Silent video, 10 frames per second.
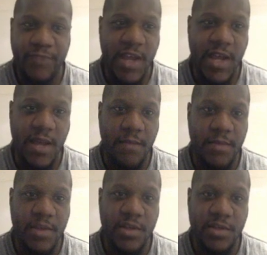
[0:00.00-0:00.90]
Um,
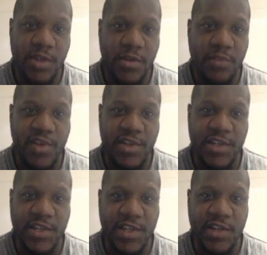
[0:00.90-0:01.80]
the current price
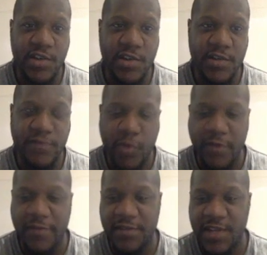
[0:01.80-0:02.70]
is six dollars and
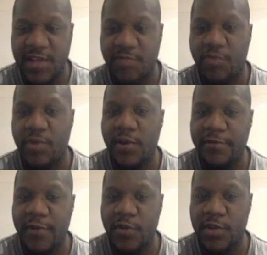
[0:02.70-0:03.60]
forty-five cents, but we're not
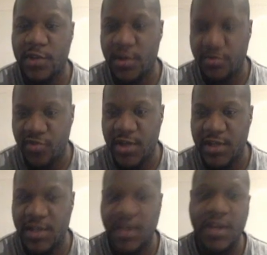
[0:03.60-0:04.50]
focused on the
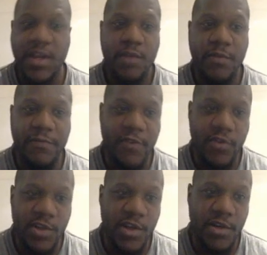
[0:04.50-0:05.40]
price. We
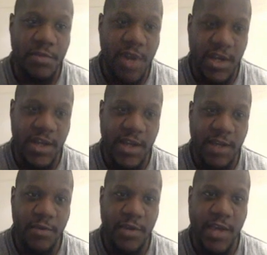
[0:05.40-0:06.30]
focus on the market
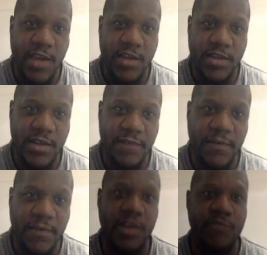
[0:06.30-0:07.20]
cap, okay? Because if
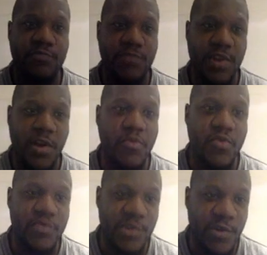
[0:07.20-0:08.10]
you look at like
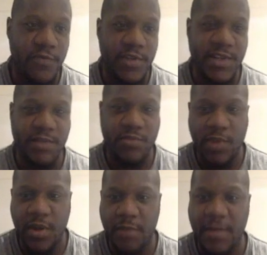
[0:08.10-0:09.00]
Moonstorm, for example,
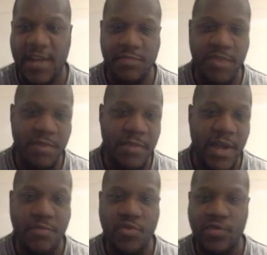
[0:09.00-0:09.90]
we got a massive pump
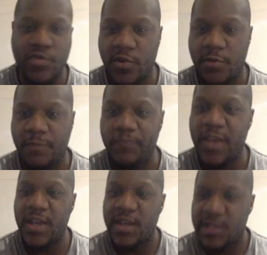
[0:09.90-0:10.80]
out of Moonstorm.
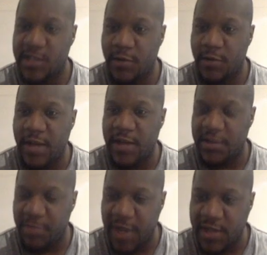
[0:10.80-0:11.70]
Still
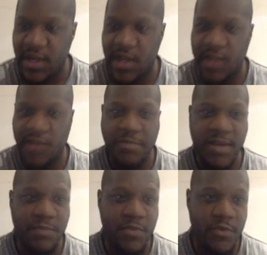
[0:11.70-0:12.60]
expect uh, some
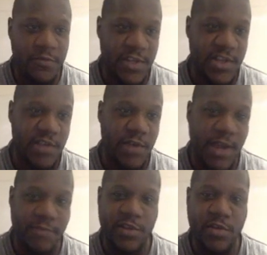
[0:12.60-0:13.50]
big moves for this, so I
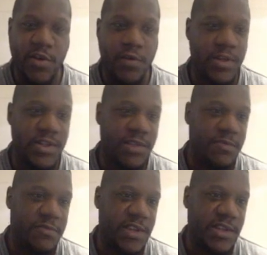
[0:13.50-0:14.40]
am still holding some
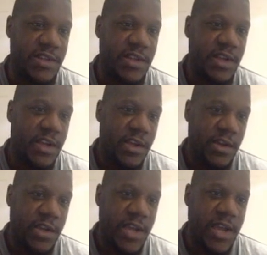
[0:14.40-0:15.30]
of this,
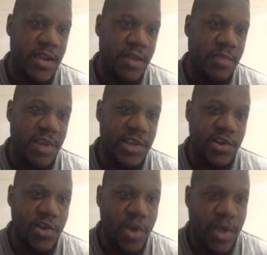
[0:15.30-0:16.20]
okay? But it's
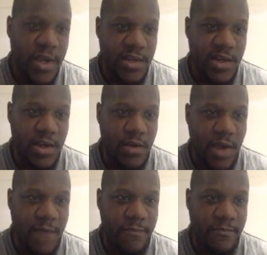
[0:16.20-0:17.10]
not, you know,
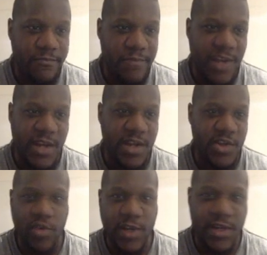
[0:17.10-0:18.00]
a million
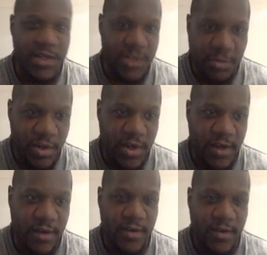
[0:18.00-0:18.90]
trillion
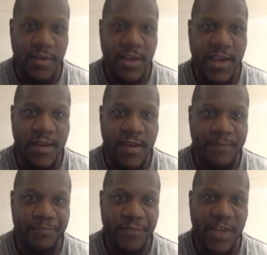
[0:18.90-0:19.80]
supply, okay?
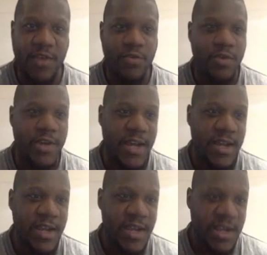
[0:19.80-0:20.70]
Uh, Orca
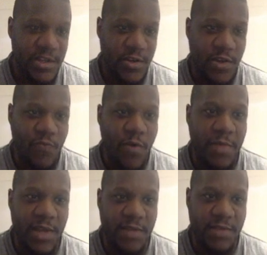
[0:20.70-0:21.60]
is only one
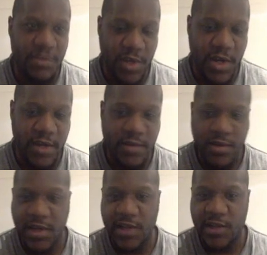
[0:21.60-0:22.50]
million supply,
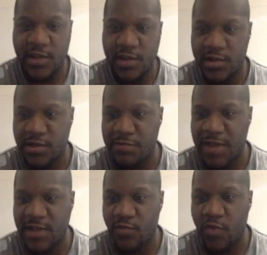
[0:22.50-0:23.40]
okay? So you can just
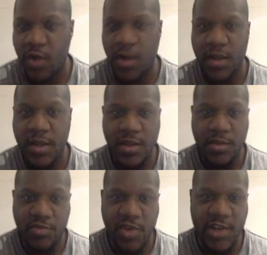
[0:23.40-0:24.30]
imagine what
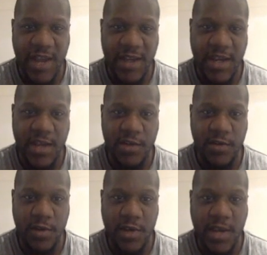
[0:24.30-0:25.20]
the price can get
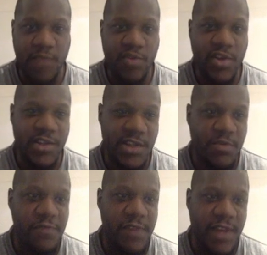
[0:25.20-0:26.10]
to, okay? The price is
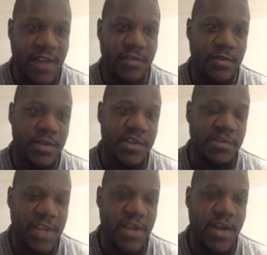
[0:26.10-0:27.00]
moving now, so I'm going to
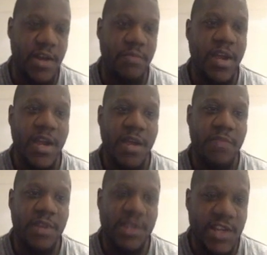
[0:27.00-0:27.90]
speed up.
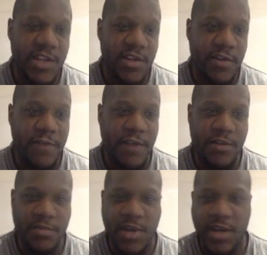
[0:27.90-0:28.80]
But six hundred
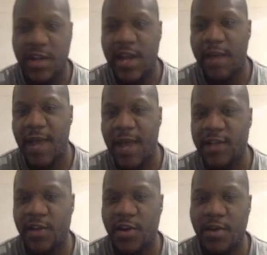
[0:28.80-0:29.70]
thousand market cap
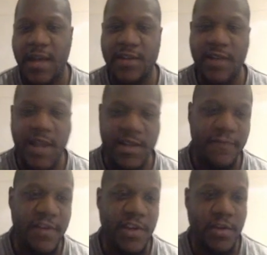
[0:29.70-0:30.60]
as are, as as the
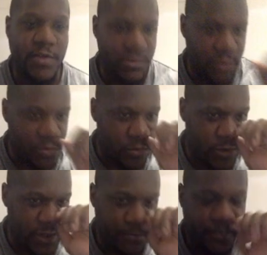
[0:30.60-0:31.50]
video is
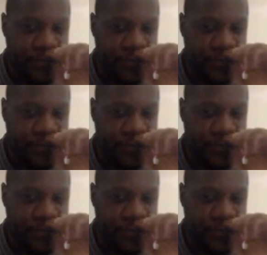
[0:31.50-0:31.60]
recording.